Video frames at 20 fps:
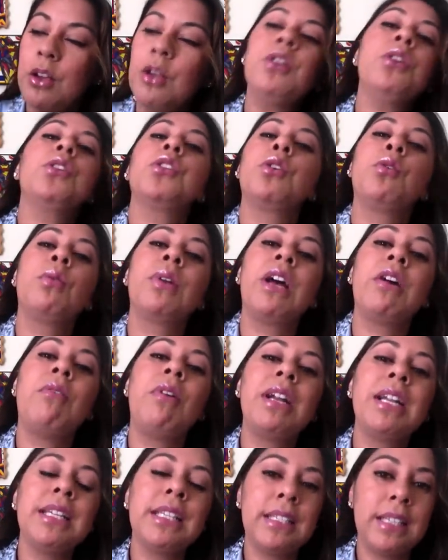So what I
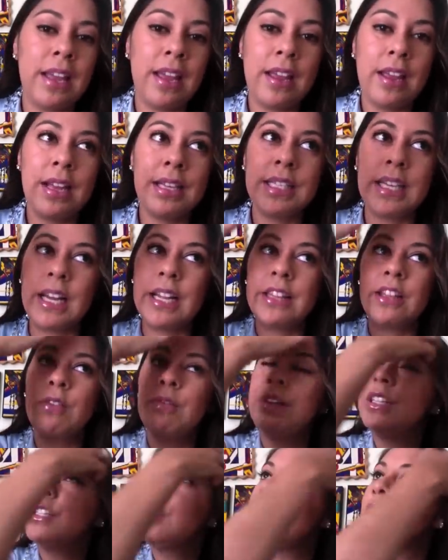want to say is that the
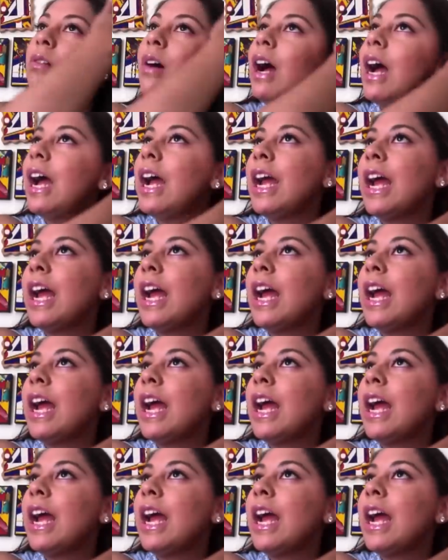reason why